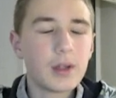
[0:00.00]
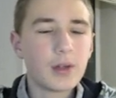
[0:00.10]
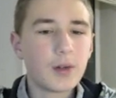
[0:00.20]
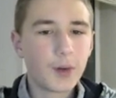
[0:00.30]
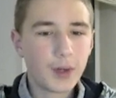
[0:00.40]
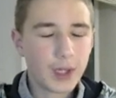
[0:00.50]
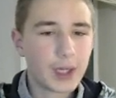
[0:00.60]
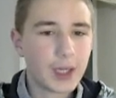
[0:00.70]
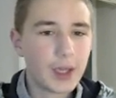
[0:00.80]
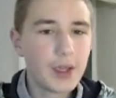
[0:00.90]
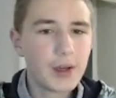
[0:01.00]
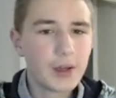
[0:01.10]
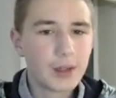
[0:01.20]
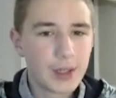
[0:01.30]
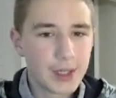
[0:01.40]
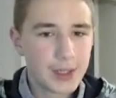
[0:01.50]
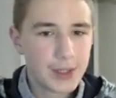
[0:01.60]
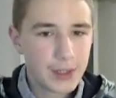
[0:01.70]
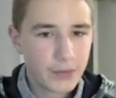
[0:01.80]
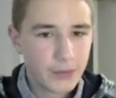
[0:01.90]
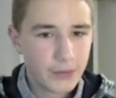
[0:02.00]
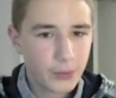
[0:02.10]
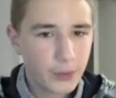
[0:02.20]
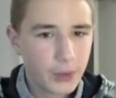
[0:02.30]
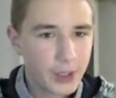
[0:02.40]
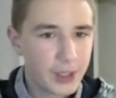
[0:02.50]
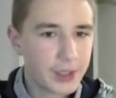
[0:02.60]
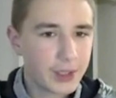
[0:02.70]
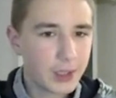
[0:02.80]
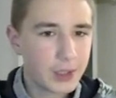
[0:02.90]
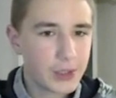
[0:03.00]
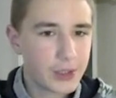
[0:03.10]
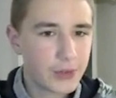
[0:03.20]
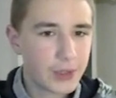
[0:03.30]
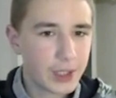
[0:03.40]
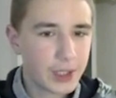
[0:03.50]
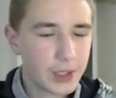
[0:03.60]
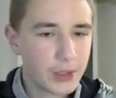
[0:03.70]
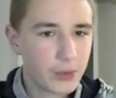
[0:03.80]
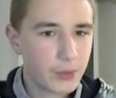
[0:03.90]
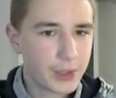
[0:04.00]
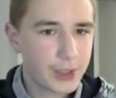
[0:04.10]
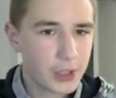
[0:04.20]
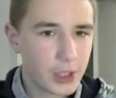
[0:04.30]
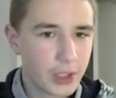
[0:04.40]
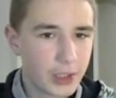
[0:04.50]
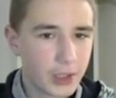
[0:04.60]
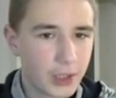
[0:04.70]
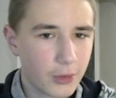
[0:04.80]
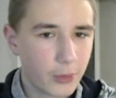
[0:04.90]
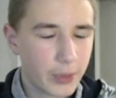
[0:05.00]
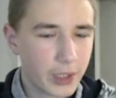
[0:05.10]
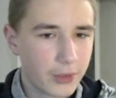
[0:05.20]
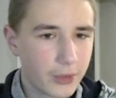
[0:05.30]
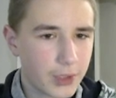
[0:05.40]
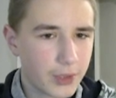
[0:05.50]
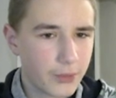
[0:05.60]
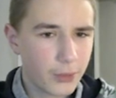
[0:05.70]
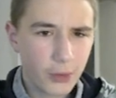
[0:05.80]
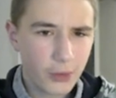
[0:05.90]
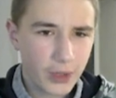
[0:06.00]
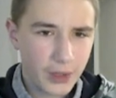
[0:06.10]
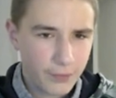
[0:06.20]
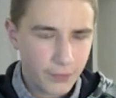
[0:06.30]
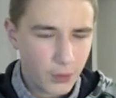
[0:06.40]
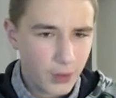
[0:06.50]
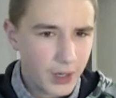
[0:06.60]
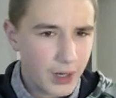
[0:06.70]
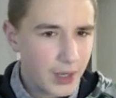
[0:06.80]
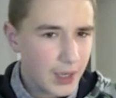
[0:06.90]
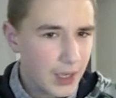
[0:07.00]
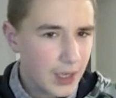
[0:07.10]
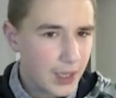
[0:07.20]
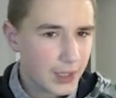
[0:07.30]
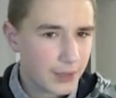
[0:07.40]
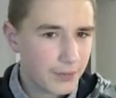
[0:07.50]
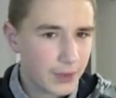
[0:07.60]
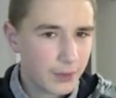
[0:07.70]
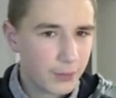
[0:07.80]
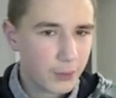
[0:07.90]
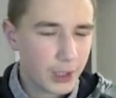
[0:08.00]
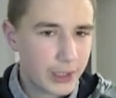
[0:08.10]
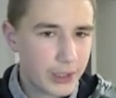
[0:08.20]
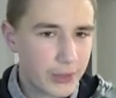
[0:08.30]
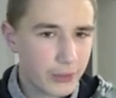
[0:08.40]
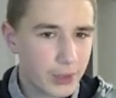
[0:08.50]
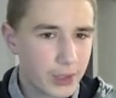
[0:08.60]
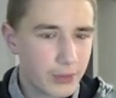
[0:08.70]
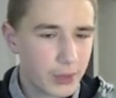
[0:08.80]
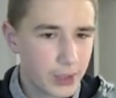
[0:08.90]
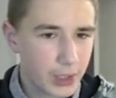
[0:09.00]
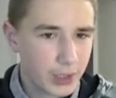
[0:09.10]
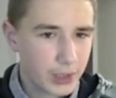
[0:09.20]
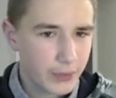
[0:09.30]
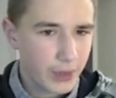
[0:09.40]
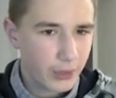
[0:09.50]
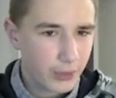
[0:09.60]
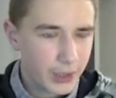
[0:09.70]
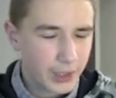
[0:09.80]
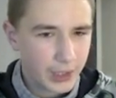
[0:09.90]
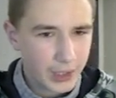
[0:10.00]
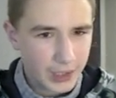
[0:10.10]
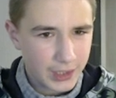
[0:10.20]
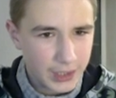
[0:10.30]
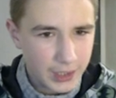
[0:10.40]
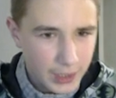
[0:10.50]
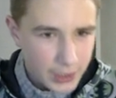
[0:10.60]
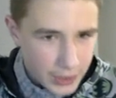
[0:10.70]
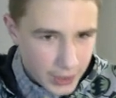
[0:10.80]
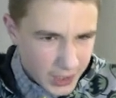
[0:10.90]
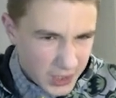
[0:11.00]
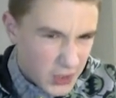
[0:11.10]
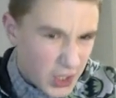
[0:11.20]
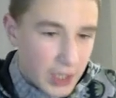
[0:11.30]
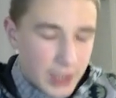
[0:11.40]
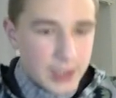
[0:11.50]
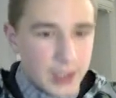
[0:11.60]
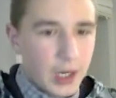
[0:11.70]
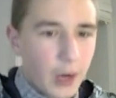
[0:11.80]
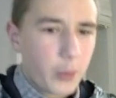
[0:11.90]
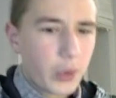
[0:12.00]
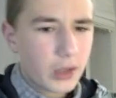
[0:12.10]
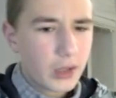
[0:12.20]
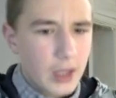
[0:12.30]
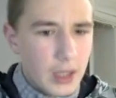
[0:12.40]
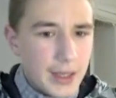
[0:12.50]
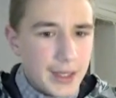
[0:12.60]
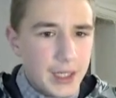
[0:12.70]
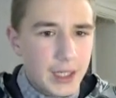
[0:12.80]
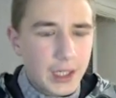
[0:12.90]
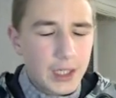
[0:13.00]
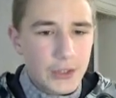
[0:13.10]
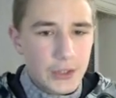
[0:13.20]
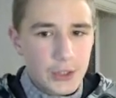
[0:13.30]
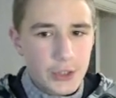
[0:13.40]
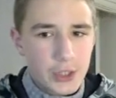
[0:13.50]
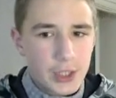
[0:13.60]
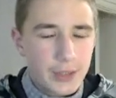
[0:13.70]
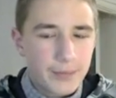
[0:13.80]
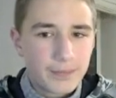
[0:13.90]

Okay knight d4 and king g3 knight e2 is check and I go back to d4 or f4 and if king f4 knight e2 is, is check as well or here I can take h takes g and I think I will take hg